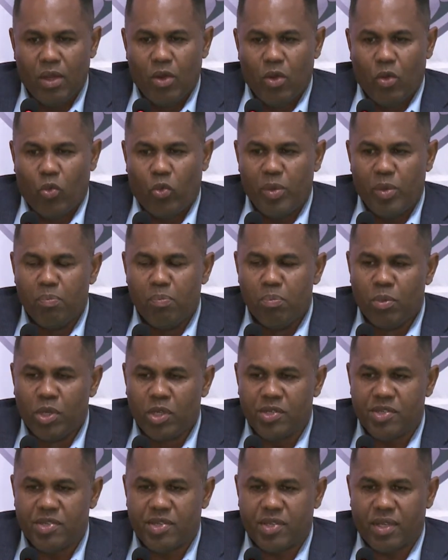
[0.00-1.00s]
We
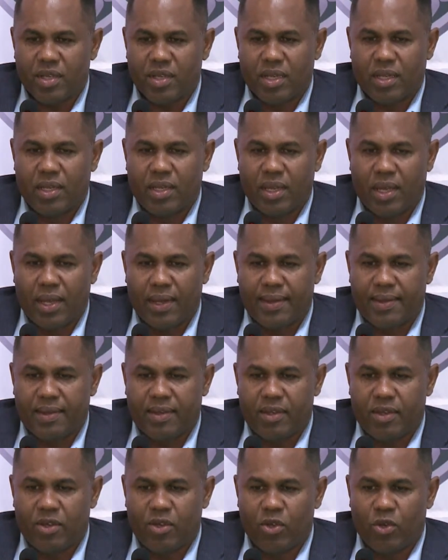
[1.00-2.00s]
must get,
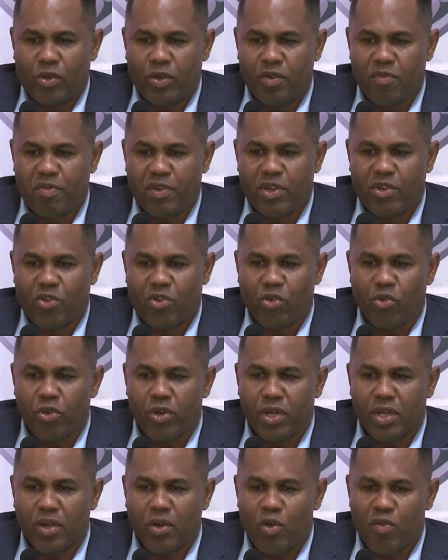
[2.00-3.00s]
in
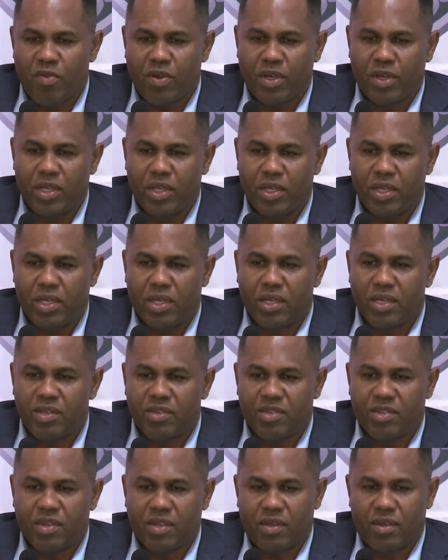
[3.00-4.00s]
Victoria, over the
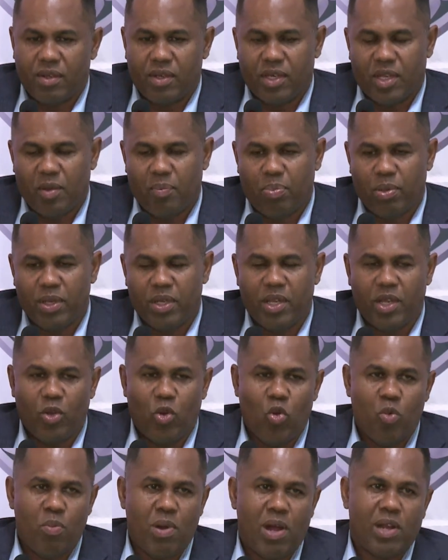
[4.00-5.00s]
years, they play their
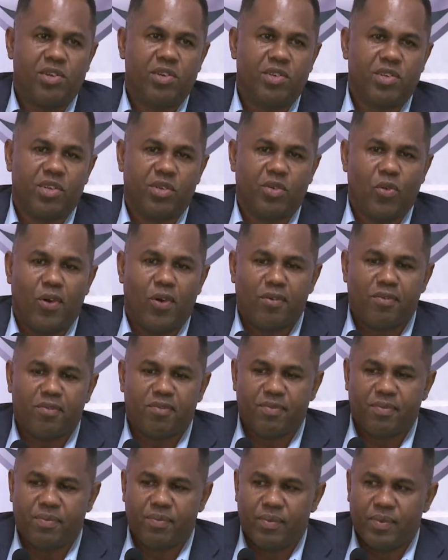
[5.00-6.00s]
home matches in Guelph.
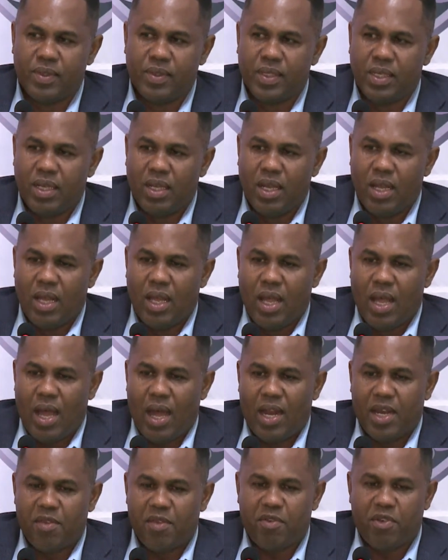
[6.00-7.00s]

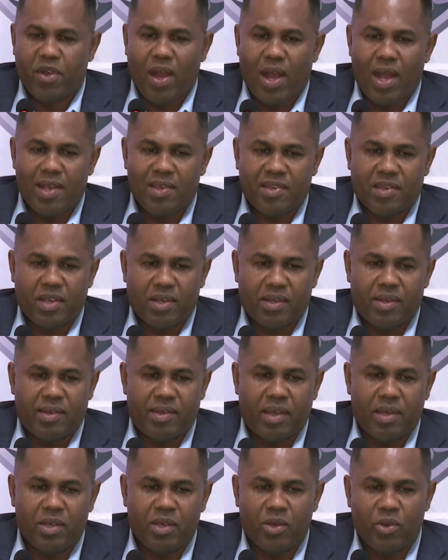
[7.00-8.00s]
And if you ask a
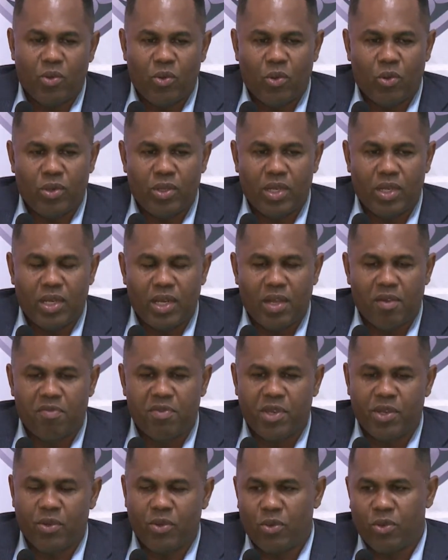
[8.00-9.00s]
10-year-old,
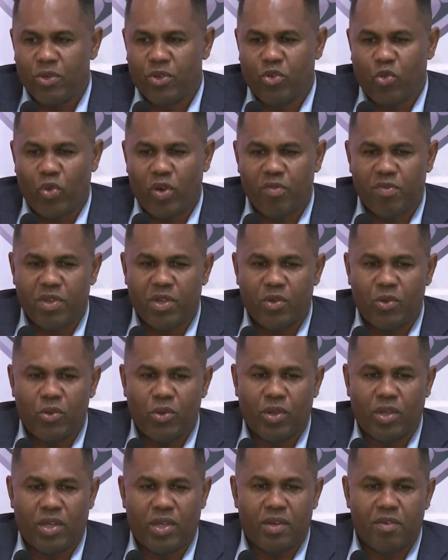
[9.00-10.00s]
11-year-old,
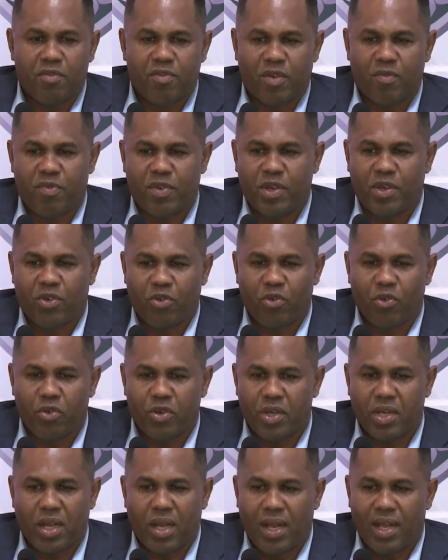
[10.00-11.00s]
12-year-old kid from
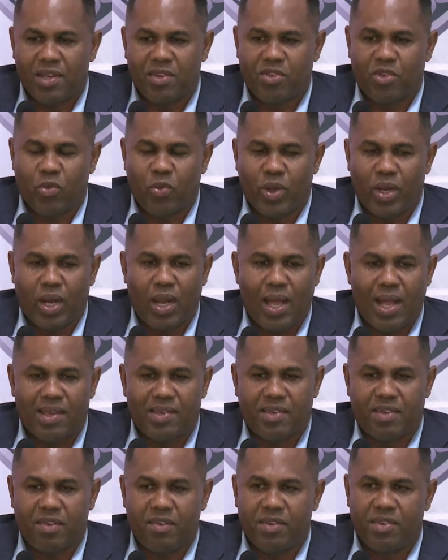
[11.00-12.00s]
Victoria as to when
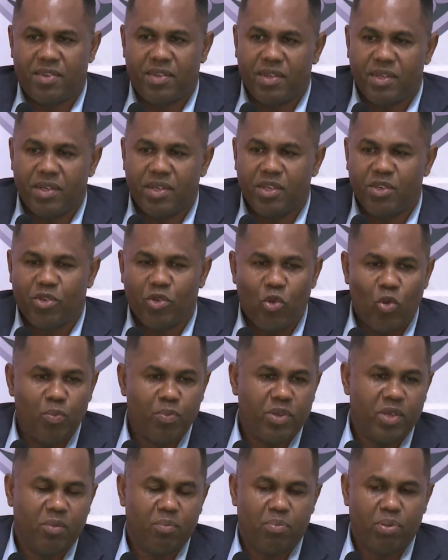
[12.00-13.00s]
last he's seen his
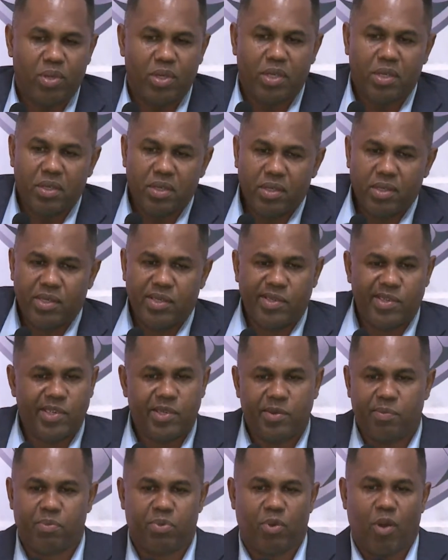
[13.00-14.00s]
home team play,
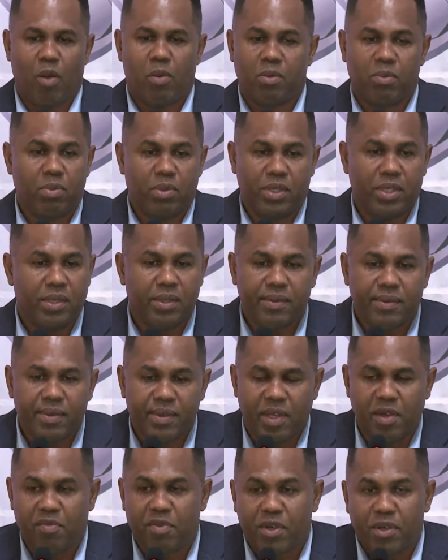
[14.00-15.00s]
probably
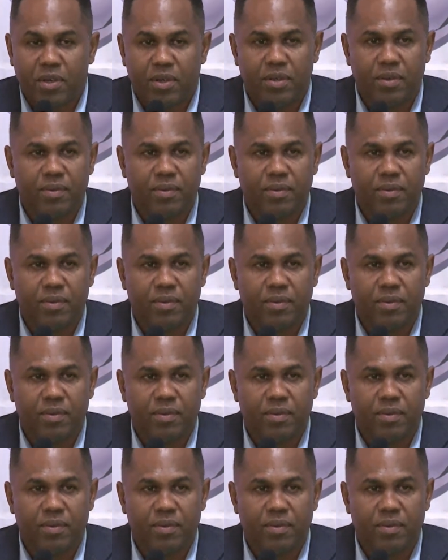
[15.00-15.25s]
never.